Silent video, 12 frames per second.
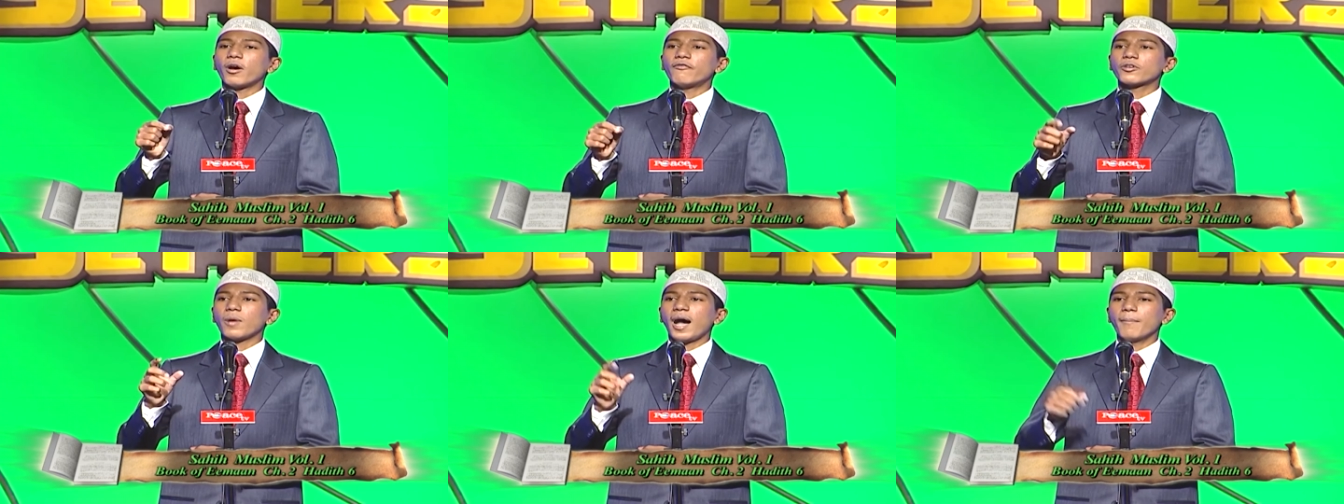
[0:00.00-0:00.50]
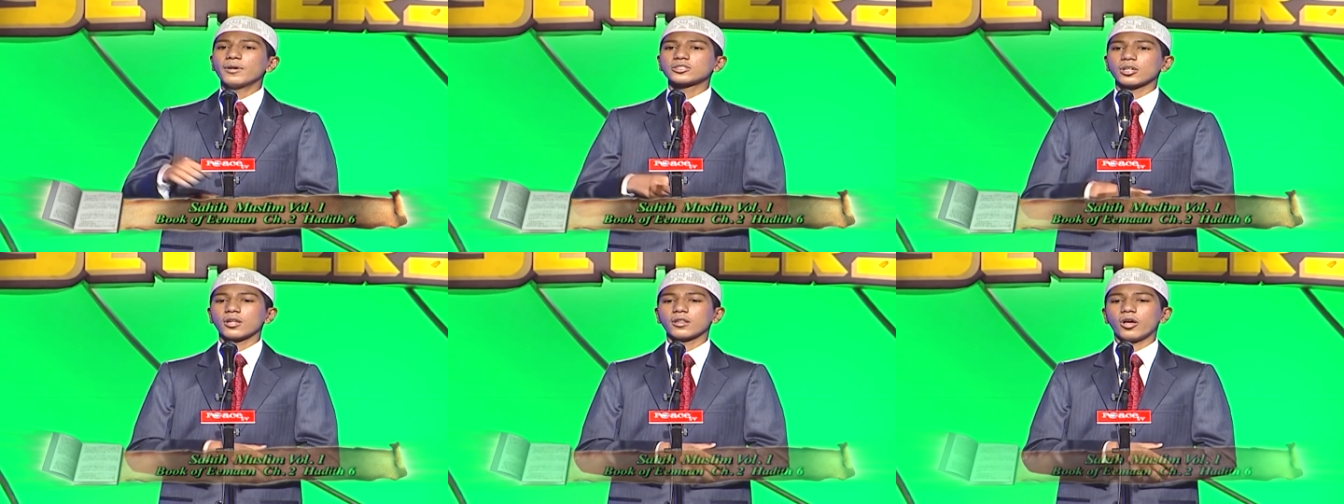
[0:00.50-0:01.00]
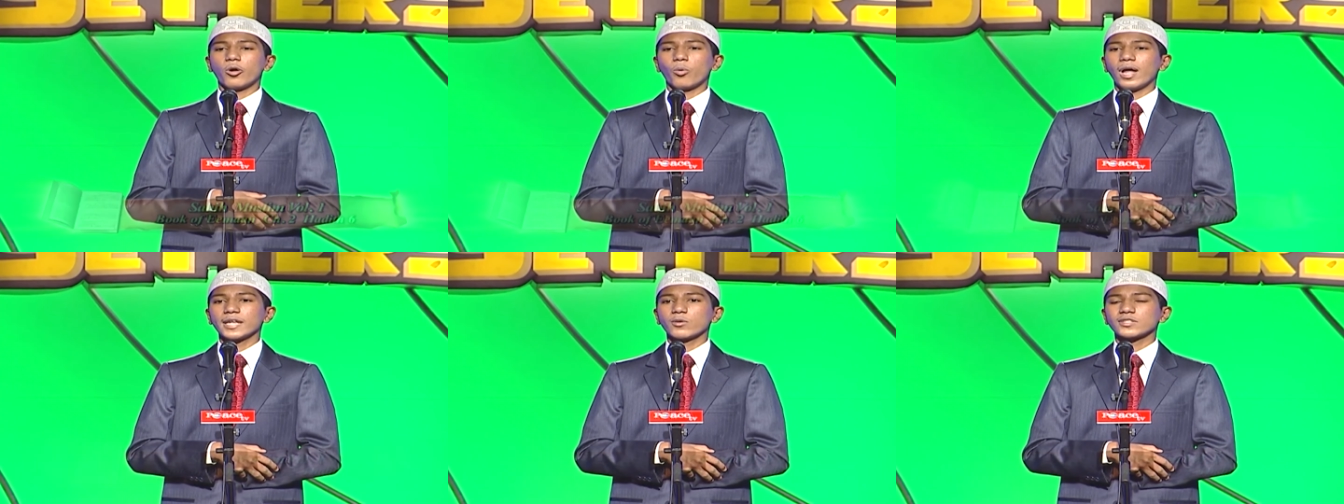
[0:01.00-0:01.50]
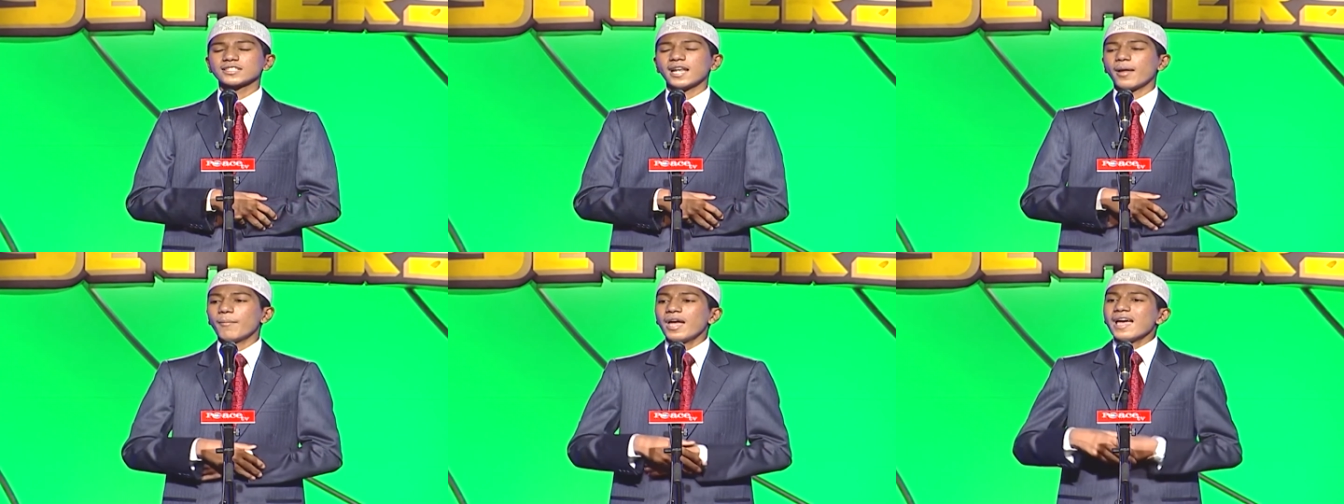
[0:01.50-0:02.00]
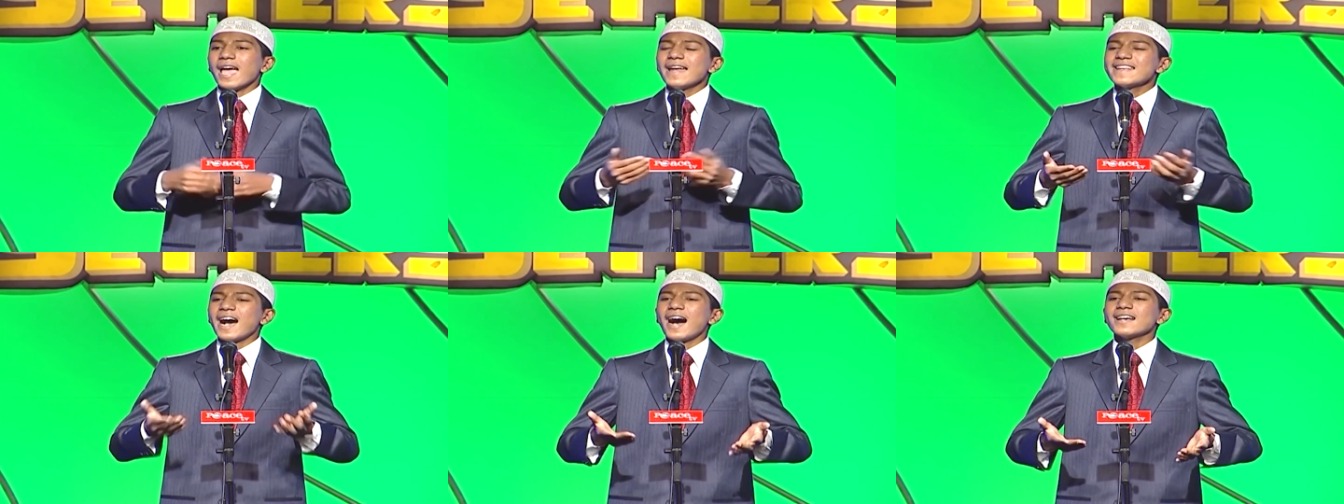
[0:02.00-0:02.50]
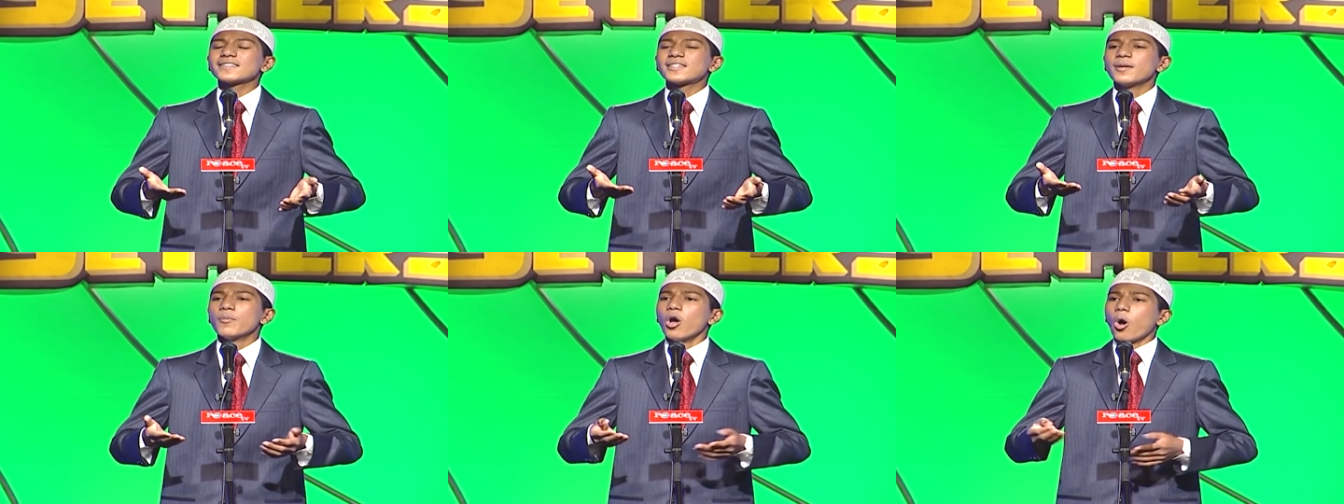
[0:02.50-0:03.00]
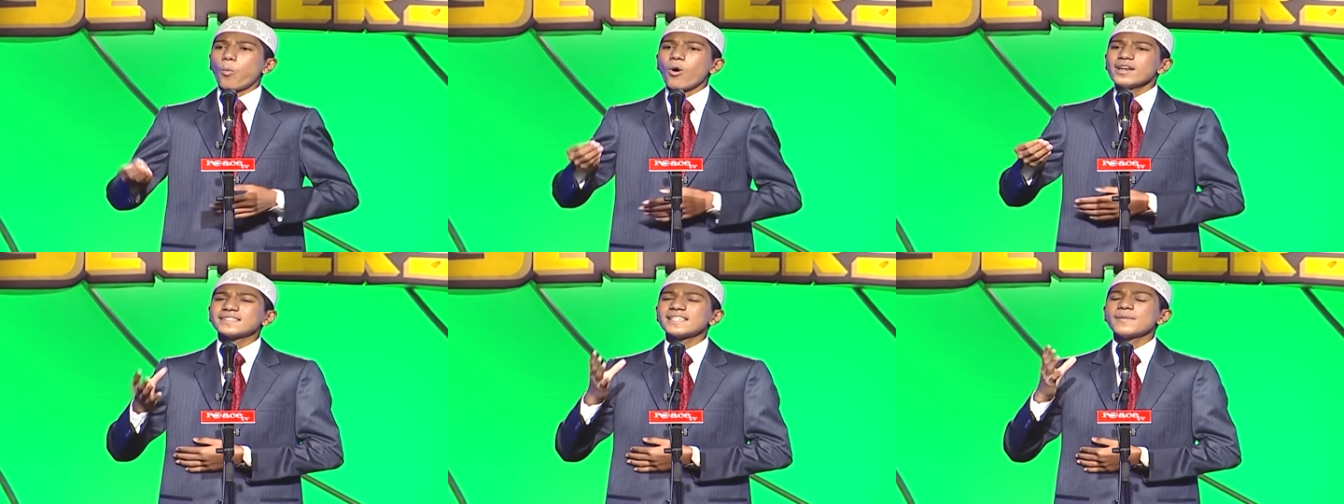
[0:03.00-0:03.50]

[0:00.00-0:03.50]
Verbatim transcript: Prophet Muhammad sallallahu alaihi wasallam and he asked him, what is